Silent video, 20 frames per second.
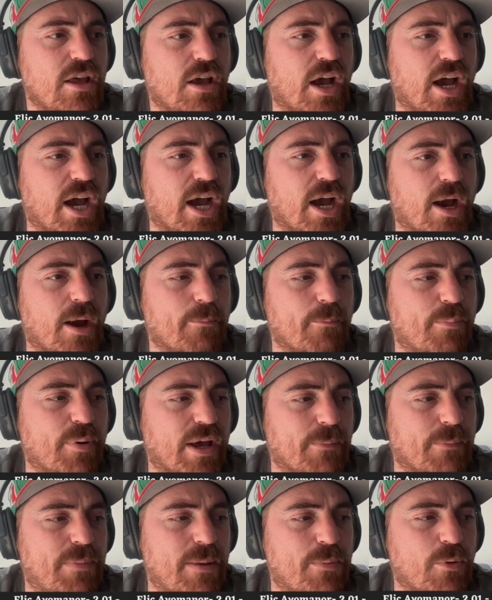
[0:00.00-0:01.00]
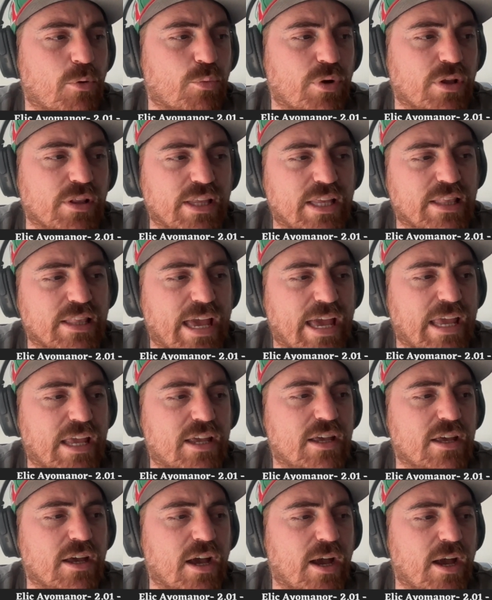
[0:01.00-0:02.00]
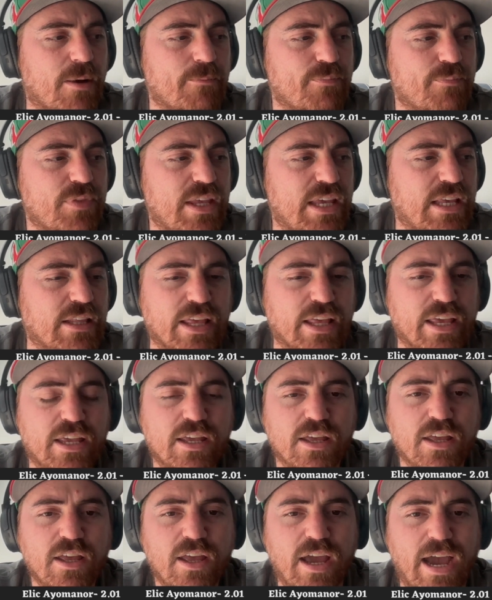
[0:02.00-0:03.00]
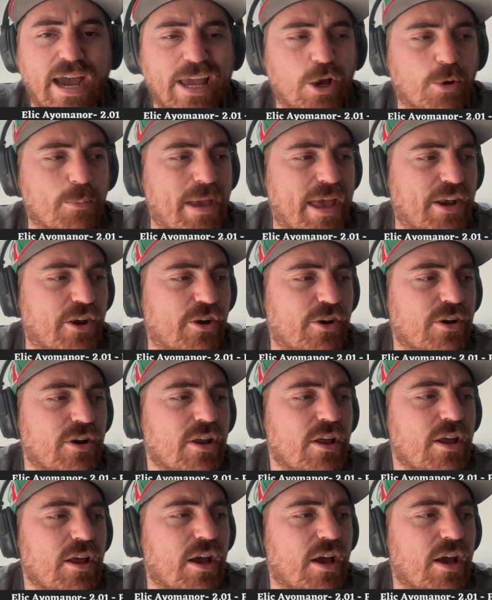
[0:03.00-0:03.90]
but people really like Elick Iomanor.